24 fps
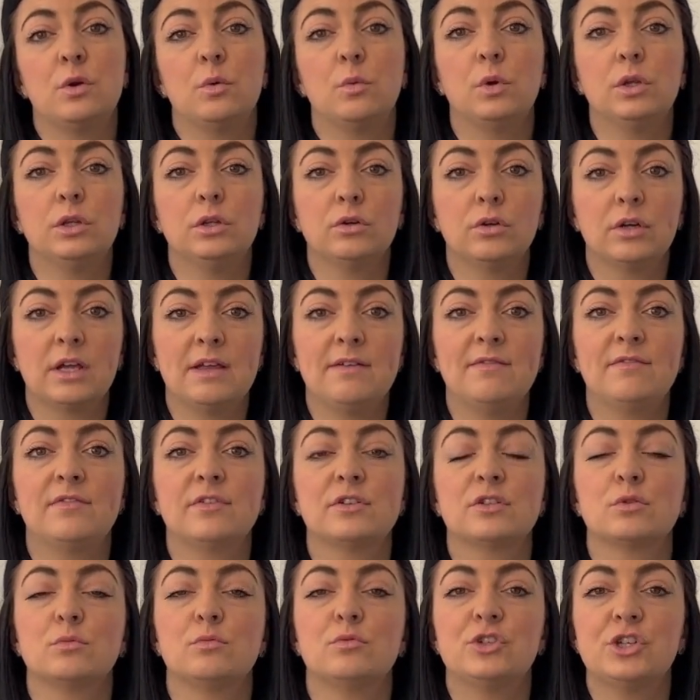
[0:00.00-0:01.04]
we're looking for
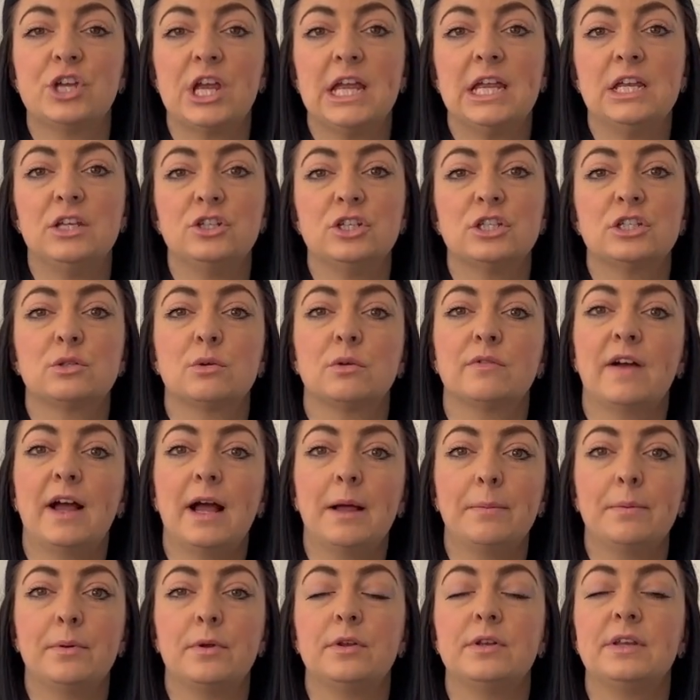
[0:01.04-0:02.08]
some changes to have
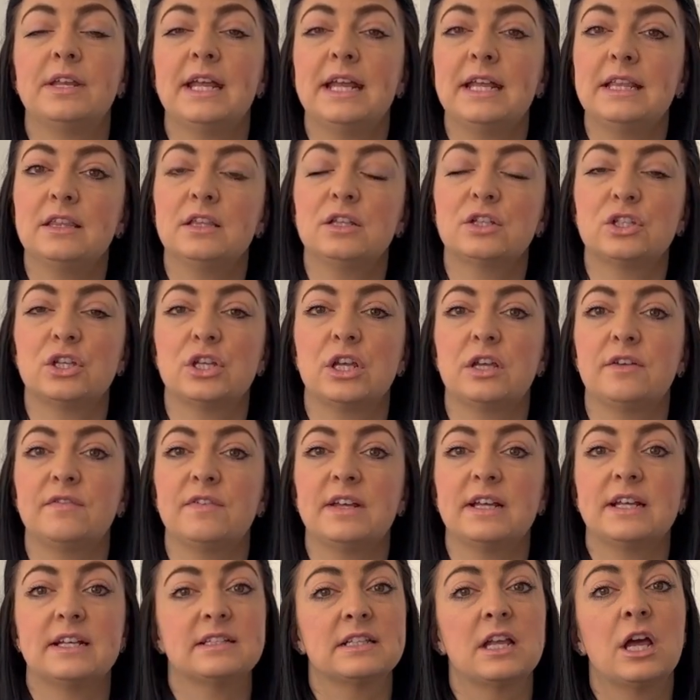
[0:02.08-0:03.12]
happened in the
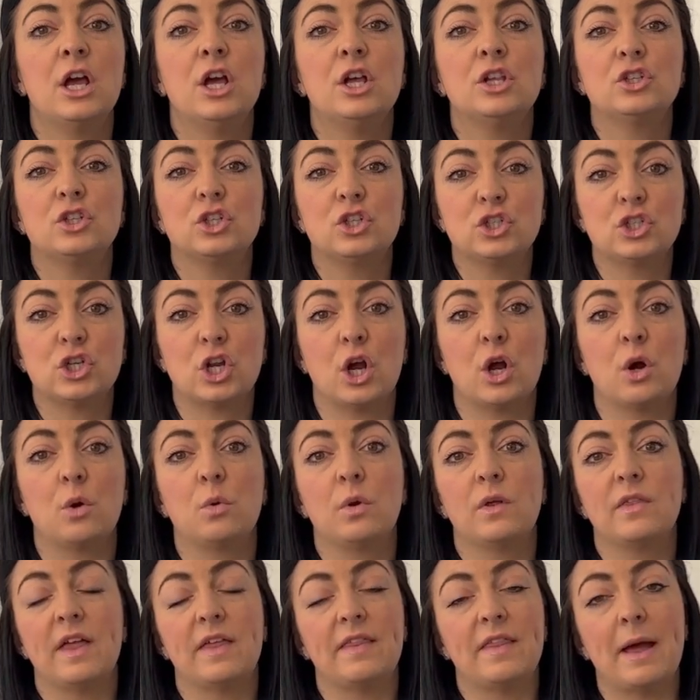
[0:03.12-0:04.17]
cervix to show
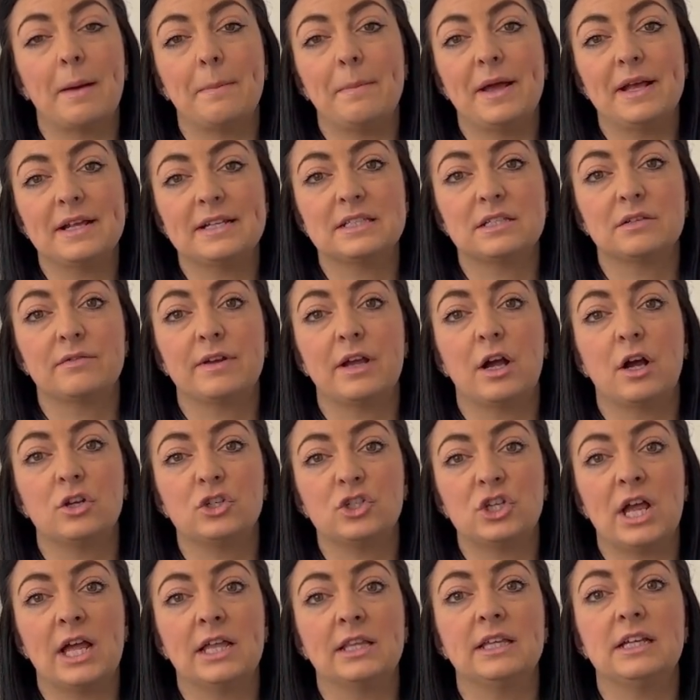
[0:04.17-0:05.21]
that that pessary or
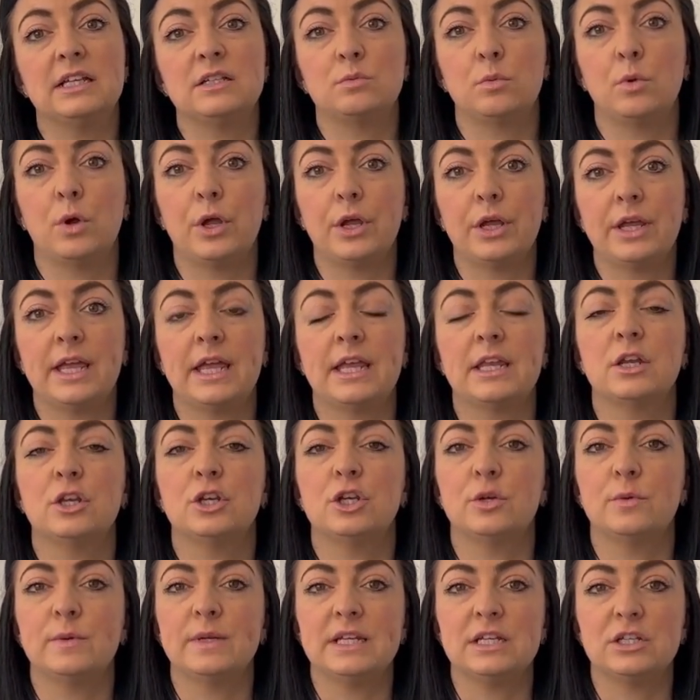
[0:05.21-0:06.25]
gel is working and
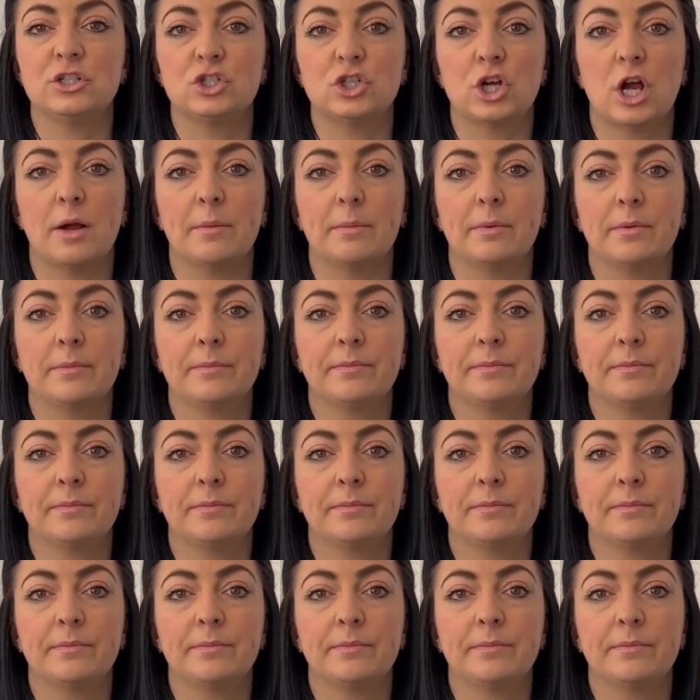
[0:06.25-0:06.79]
doing its job.